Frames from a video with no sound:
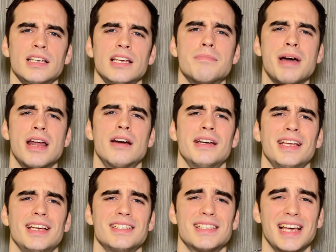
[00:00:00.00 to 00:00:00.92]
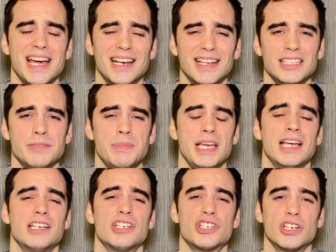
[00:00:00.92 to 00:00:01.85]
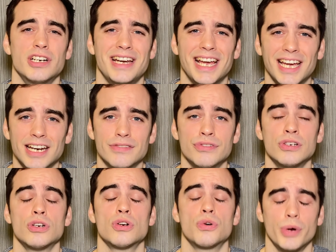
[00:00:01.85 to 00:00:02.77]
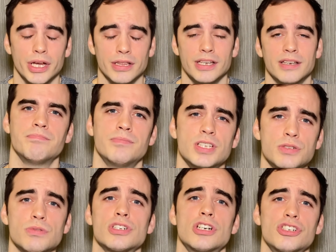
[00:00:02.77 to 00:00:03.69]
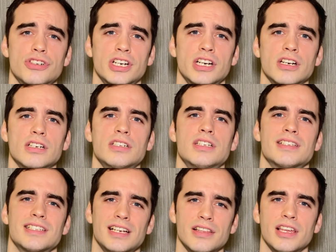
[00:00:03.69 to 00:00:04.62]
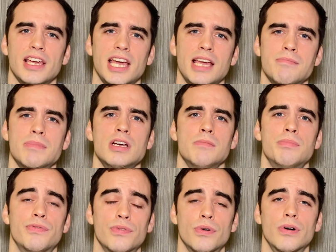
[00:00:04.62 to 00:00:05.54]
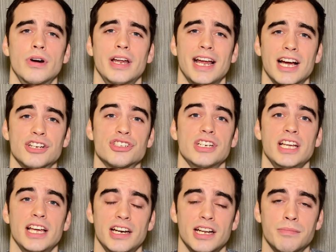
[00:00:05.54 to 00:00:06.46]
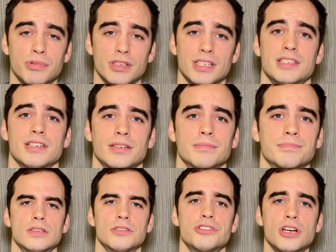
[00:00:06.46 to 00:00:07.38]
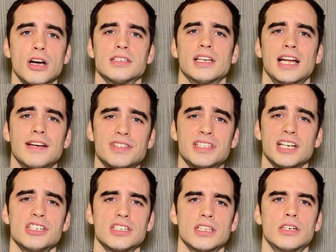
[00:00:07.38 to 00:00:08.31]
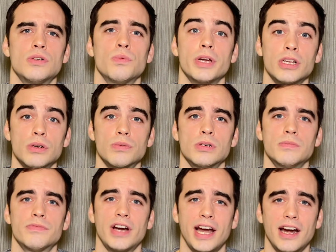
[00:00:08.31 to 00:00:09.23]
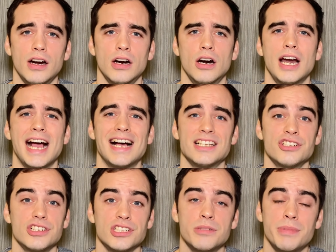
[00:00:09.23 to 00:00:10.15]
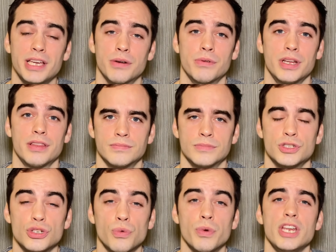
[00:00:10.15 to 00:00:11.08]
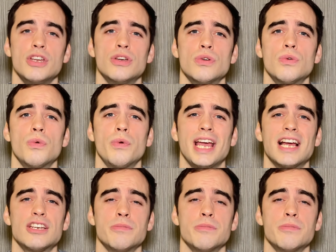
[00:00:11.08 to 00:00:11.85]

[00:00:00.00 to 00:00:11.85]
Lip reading: in a matter of days, the headlines began to turn negative quickly. This was our trigger to sell the game before it actually ended up releasing. Stocks that have such little wiggle room for error are hazardous to begin with. So we knew we had to